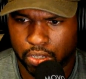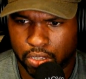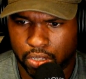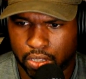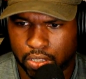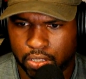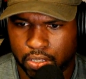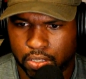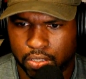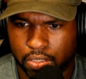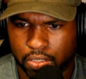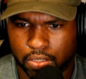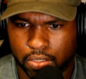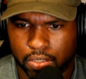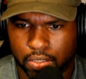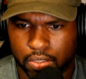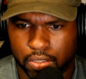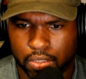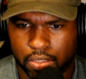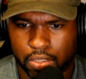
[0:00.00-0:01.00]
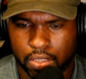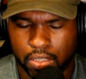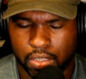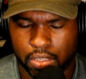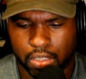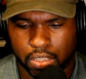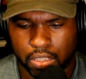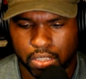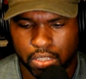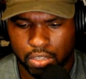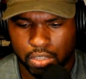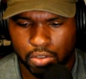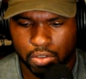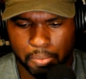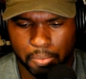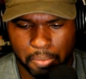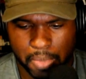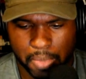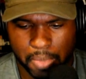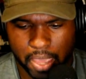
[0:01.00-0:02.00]
Let's go to
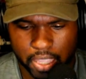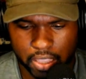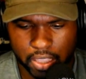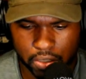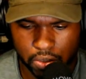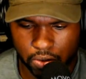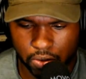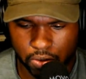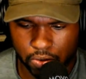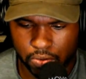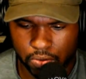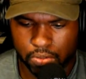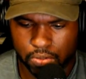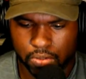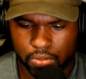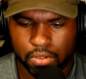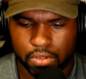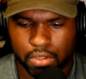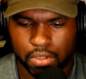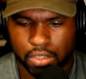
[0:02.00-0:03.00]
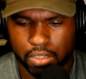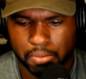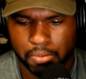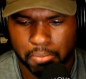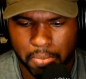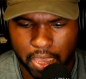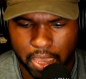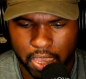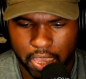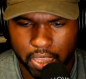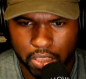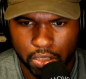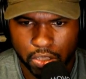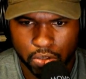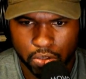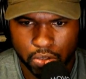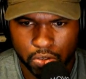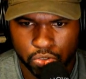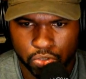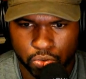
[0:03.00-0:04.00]
Matthew, because
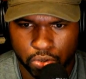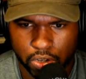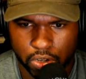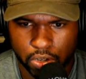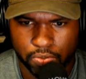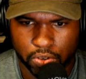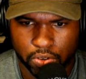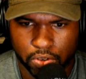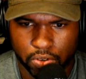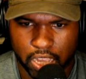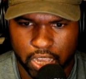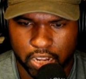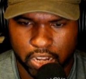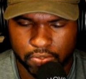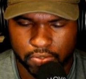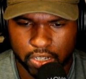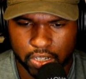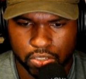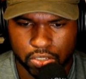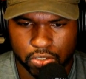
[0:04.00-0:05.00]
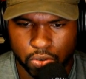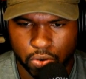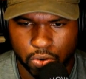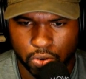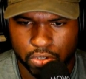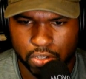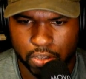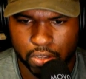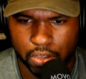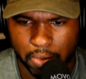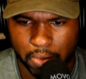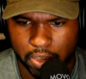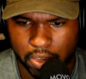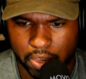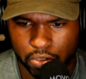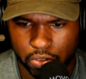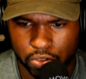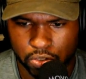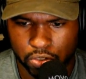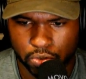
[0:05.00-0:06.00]
Matthew 24, the Olivet Discourse in
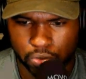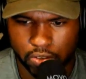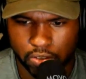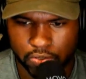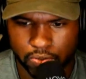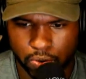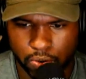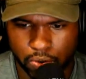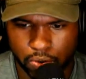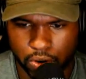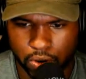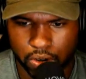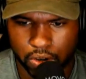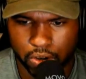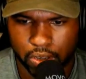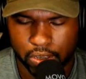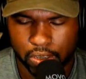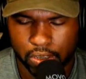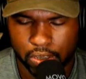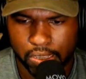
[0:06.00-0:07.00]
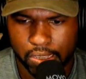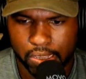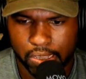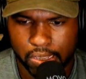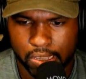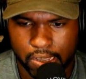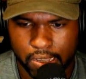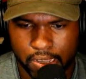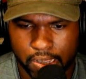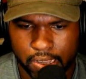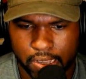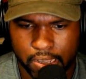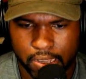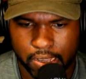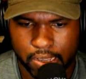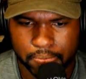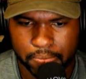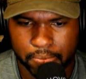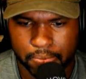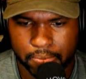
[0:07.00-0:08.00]
Matthew 24,
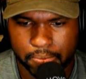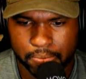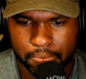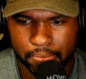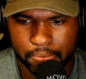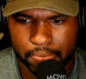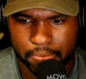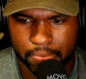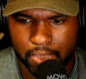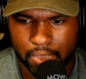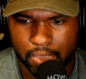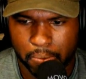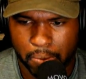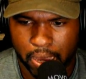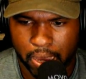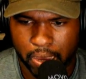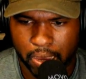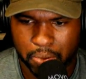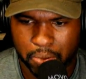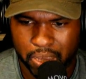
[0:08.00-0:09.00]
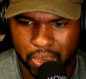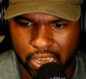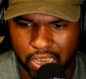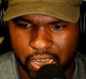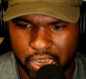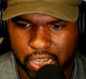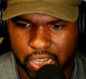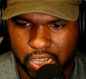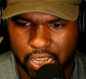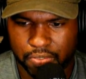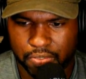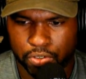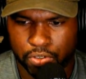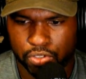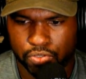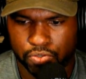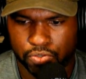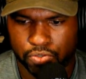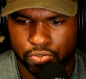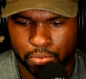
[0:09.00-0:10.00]
um, in my opinion, differs
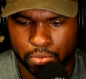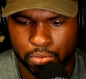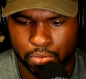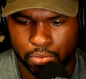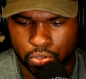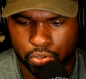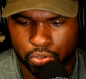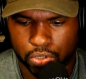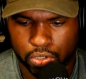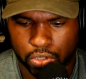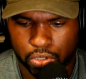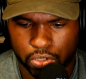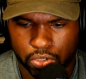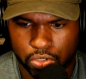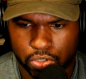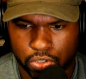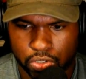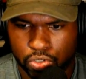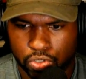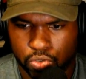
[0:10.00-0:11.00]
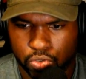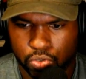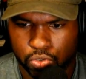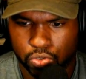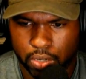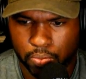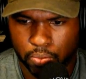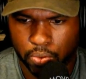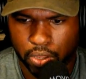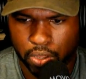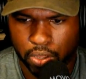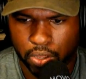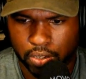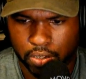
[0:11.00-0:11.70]
from Luke 21.